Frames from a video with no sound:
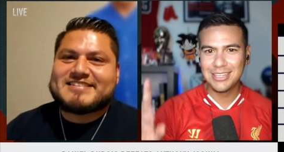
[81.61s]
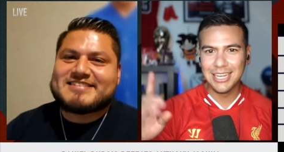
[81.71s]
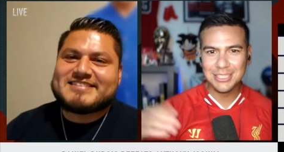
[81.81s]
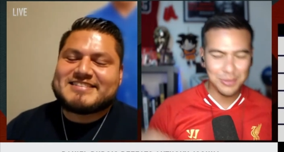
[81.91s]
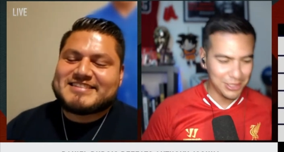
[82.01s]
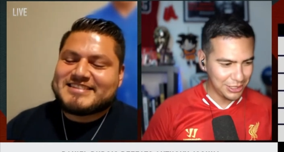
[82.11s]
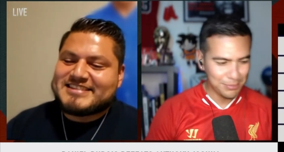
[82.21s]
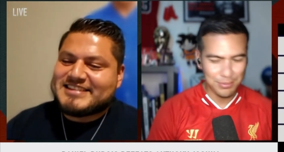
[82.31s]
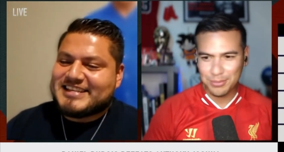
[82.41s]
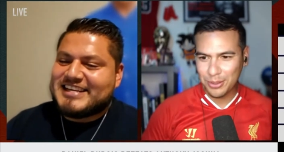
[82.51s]
Speaker 1: that's what he's
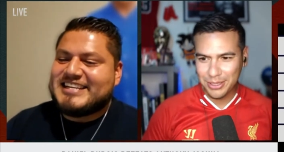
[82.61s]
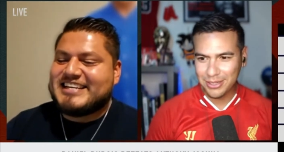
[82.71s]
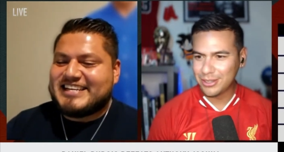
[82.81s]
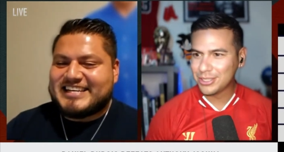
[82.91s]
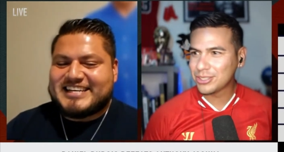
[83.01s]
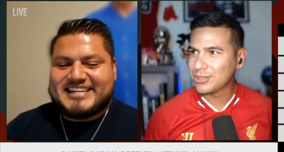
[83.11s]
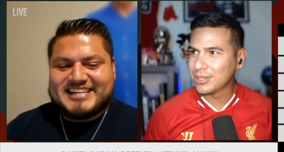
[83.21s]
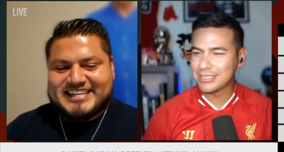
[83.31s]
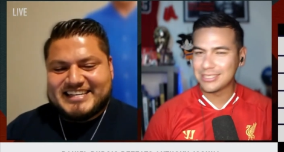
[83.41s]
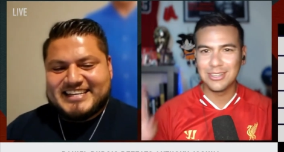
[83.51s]
promoting on his
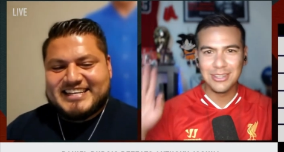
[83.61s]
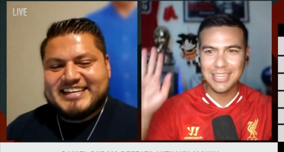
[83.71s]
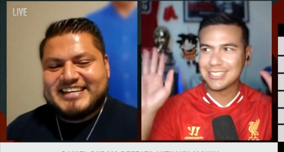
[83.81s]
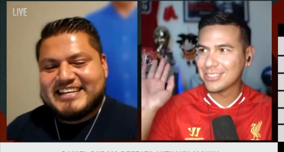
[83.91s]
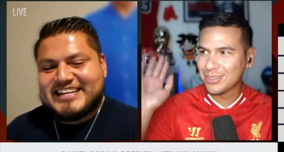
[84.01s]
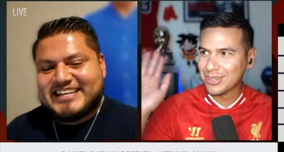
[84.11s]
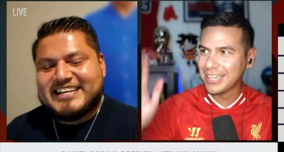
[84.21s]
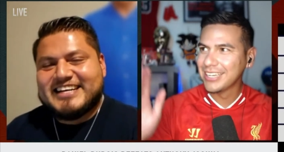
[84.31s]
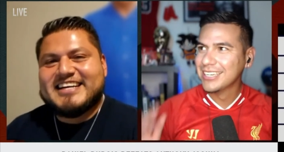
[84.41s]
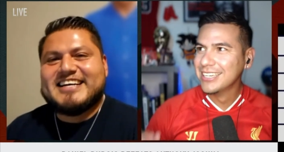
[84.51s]
trunks and all that. So hey,
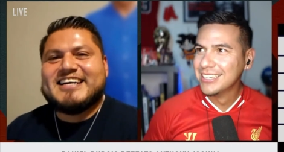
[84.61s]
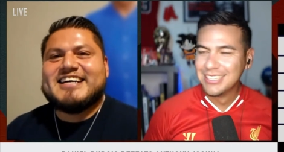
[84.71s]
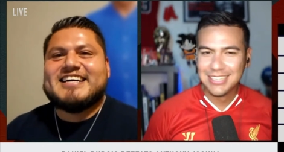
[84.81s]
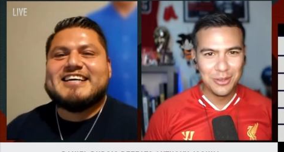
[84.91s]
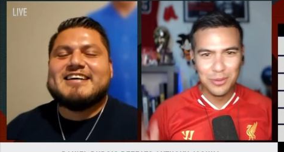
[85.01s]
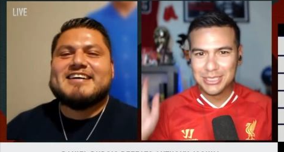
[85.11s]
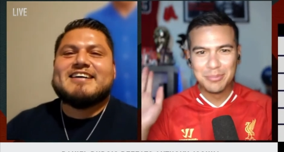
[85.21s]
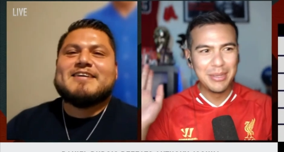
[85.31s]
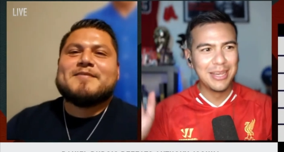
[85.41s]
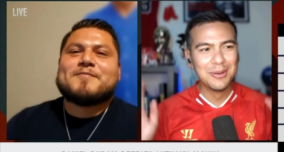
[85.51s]
it wasn't
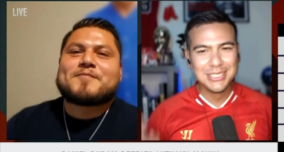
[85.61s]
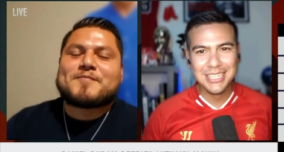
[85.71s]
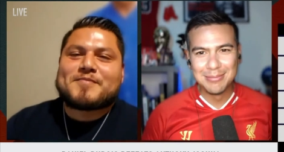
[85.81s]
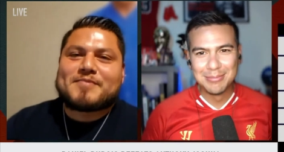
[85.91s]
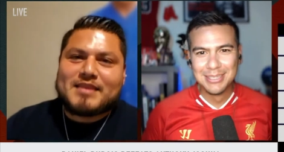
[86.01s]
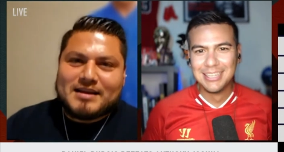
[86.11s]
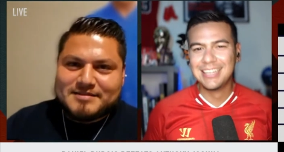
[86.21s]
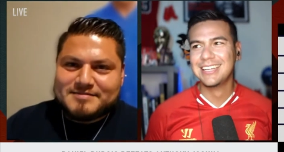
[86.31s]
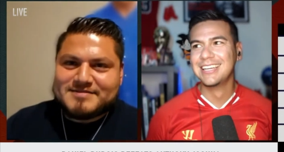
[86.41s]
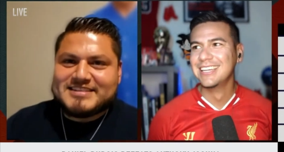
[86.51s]
me, it was him.
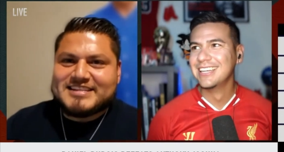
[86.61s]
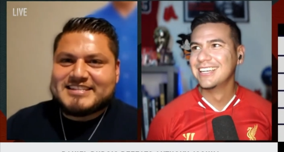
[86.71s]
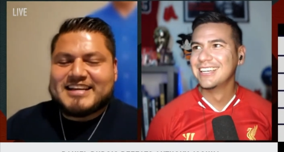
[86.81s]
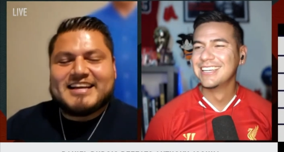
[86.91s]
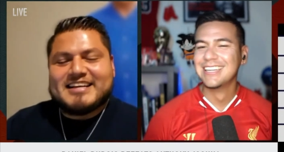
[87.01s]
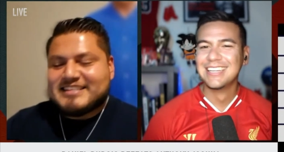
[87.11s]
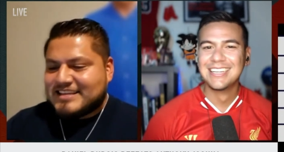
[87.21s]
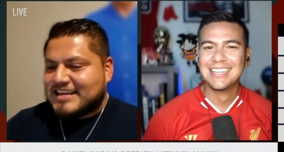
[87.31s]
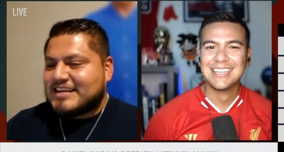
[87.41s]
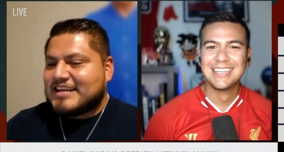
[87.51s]

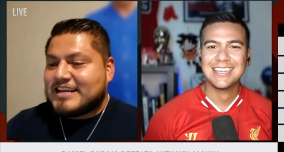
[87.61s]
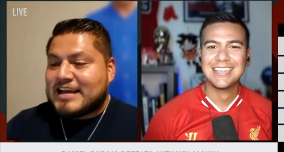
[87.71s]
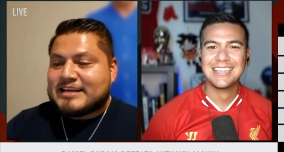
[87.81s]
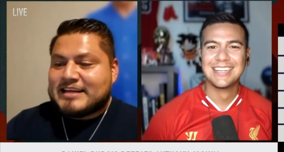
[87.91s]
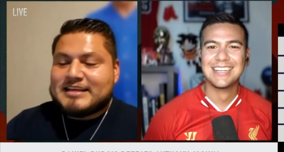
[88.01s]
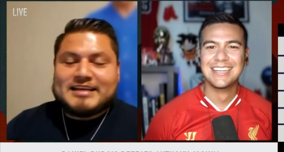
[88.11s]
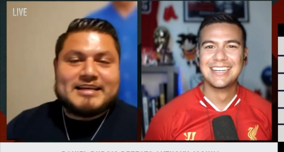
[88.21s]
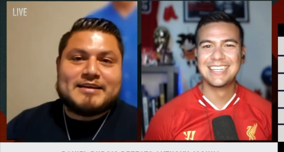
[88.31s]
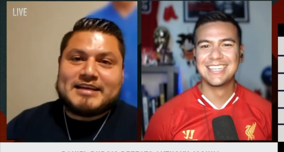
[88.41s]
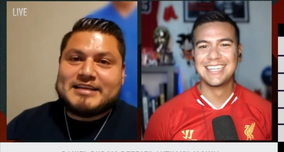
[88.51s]
Speaker 2: and again, he,
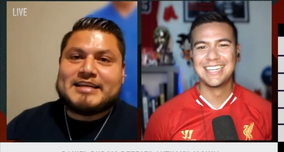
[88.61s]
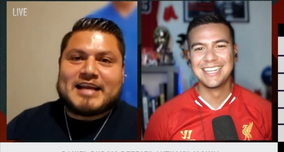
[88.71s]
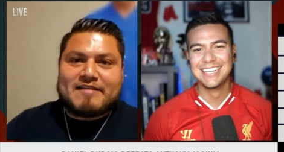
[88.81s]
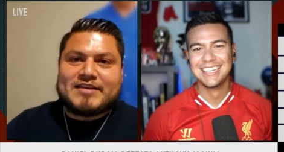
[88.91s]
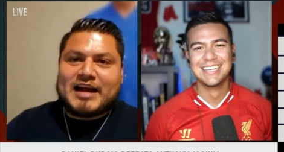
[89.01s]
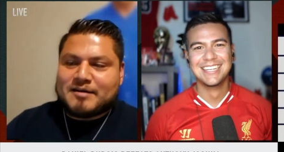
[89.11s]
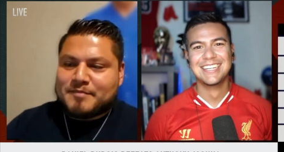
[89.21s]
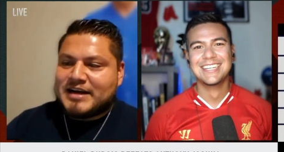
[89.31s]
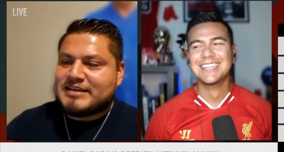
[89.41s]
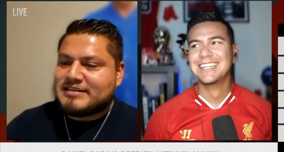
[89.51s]
he, he did have
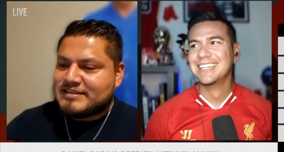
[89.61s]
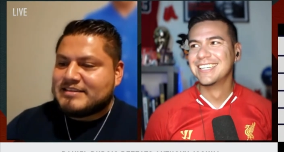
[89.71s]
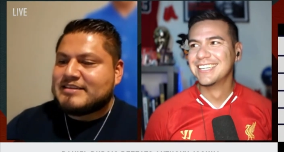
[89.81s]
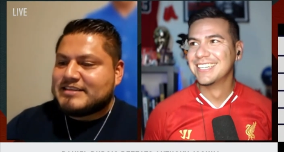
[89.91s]
Dynamite